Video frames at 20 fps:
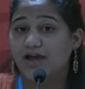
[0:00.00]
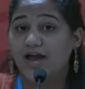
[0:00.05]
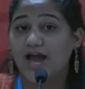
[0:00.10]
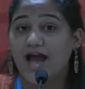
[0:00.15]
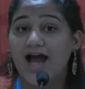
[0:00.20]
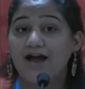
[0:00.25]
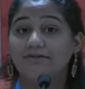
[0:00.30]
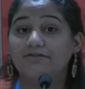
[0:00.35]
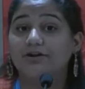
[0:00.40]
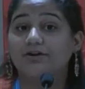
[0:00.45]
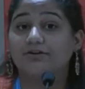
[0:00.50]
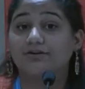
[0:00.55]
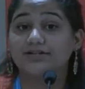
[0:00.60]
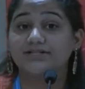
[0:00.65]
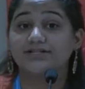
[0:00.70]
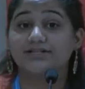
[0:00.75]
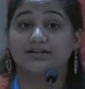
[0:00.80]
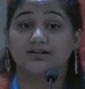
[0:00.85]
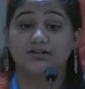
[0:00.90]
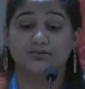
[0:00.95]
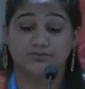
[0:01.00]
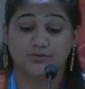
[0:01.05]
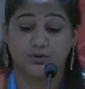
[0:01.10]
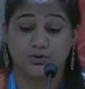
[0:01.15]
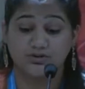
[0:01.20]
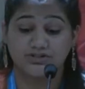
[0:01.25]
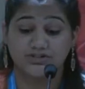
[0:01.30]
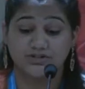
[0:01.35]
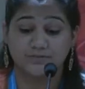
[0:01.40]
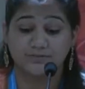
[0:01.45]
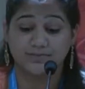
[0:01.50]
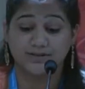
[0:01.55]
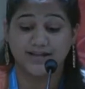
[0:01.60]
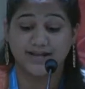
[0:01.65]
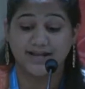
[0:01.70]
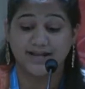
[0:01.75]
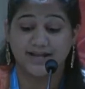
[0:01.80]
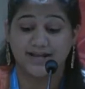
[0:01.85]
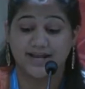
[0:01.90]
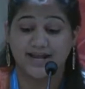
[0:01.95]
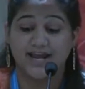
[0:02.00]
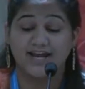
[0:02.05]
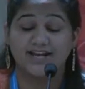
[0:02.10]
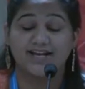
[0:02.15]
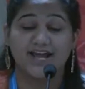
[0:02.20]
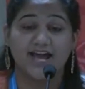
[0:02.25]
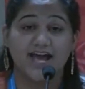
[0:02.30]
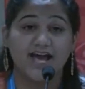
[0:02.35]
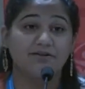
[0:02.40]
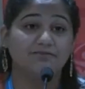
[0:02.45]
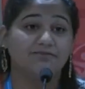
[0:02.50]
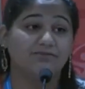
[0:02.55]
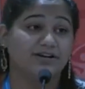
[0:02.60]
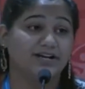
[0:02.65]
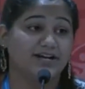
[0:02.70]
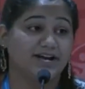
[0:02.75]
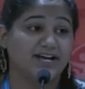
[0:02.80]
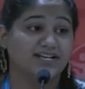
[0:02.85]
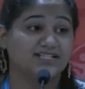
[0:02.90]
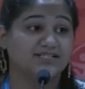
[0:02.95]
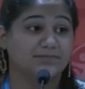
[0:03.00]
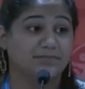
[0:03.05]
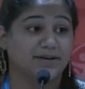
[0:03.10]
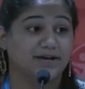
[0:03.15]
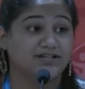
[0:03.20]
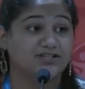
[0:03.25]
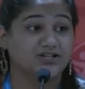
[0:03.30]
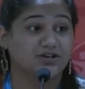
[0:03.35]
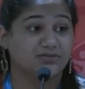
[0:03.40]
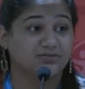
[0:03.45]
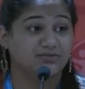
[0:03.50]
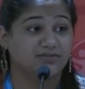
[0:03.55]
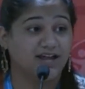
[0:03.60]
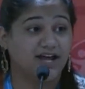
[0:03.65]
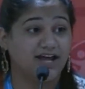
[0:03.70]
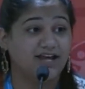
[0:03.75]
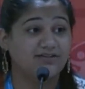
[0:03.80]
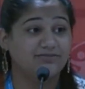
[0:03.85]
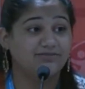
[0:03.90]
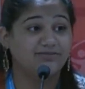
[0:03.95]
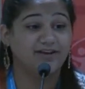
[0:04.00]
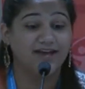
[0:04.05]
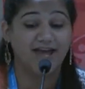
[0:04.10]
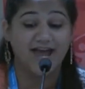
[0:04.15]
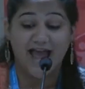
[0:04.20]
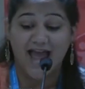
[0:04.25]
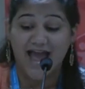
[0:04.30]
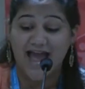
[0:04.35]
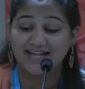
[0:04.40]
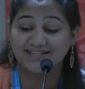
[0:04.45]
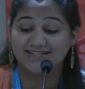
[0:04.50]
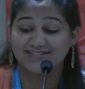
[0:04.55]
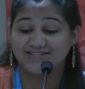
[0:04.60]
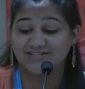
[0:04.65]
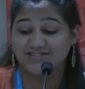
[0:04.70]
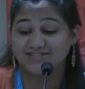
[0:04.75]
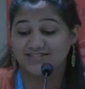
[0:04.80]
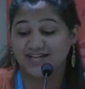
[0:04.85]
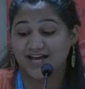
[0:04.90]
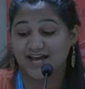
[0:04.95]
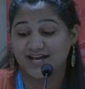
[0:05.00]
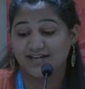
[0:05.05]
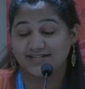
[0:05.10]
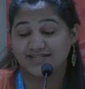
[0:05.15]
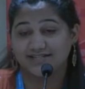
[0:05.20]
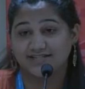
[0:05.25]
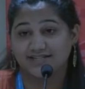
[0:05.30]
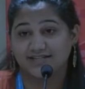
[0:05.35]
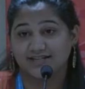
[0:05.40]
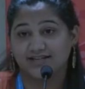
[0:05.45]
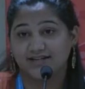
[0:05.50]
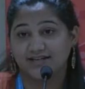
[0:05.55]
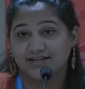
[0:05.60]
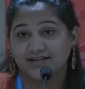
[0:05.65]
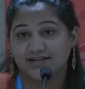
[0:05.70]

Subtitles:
have a critical role to play in every aspect of life and society.